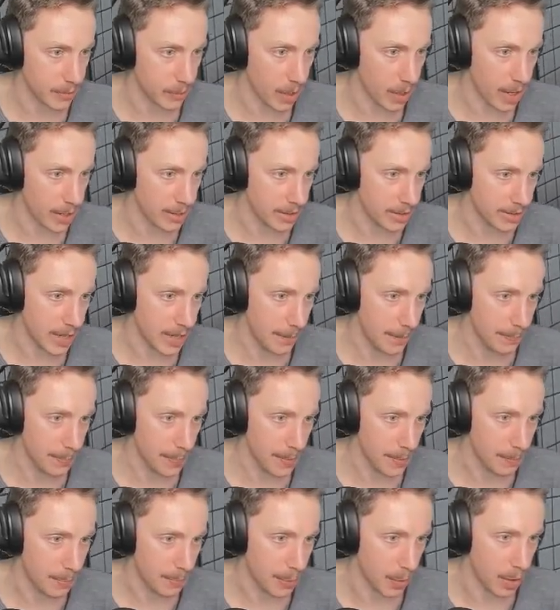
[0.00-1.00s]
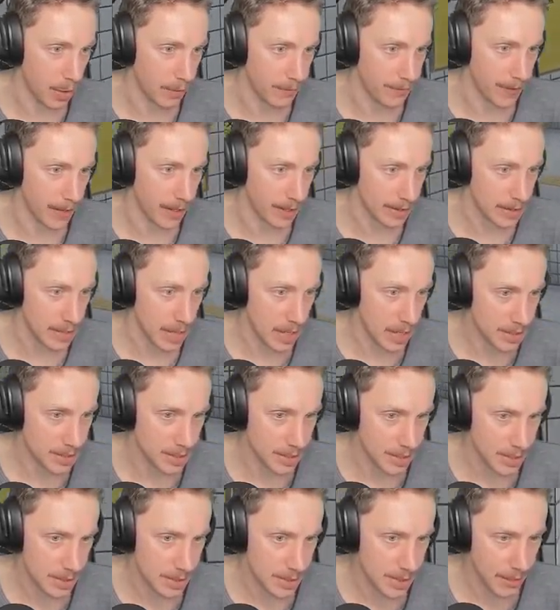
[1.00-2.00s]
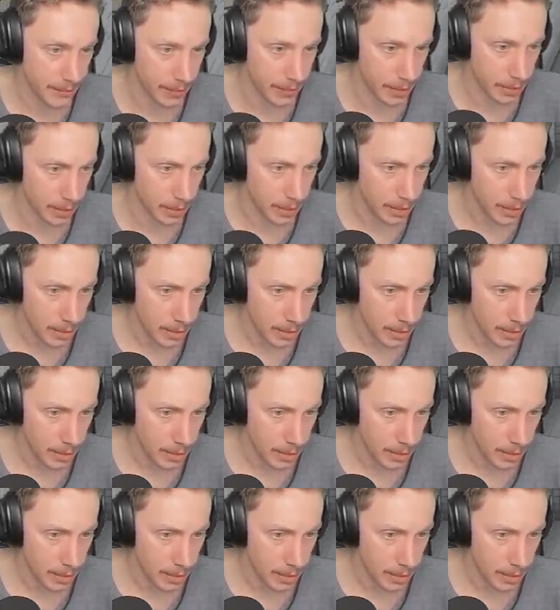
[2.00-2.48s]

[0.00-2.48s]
right? Yep. Perfect. Exit seven.